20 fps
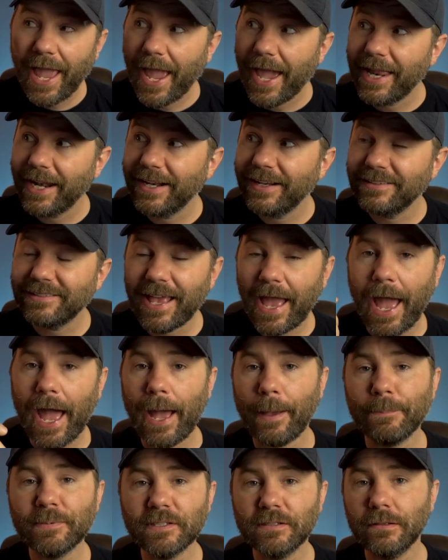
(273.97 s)
and it is
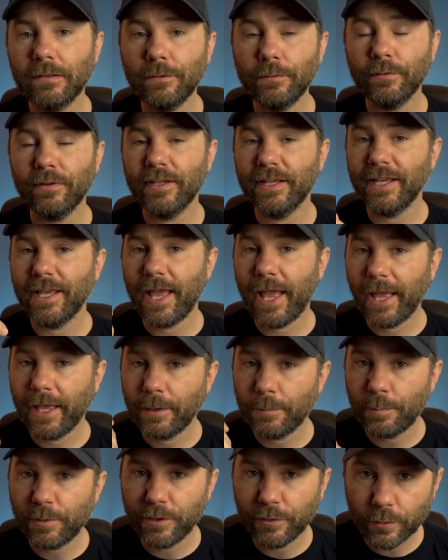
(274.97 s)
absolutely
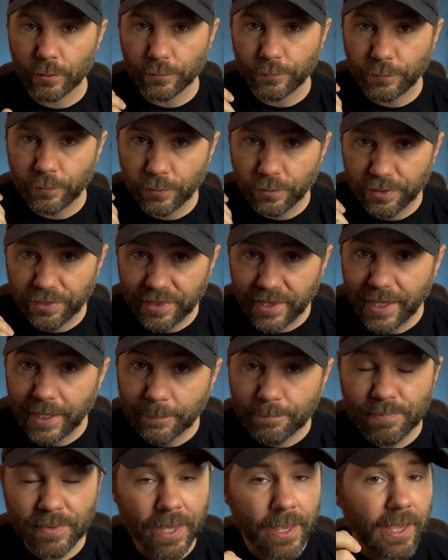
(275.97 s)
a beautiful
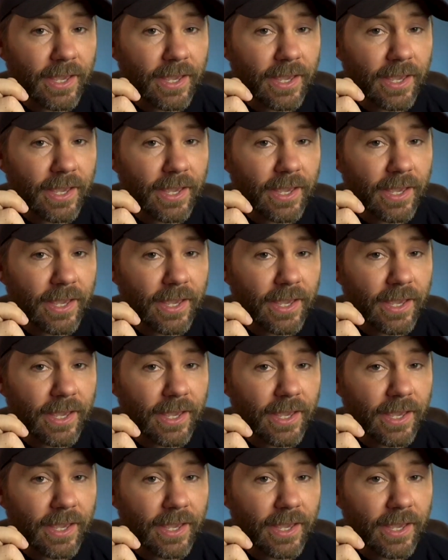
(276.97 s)
thing.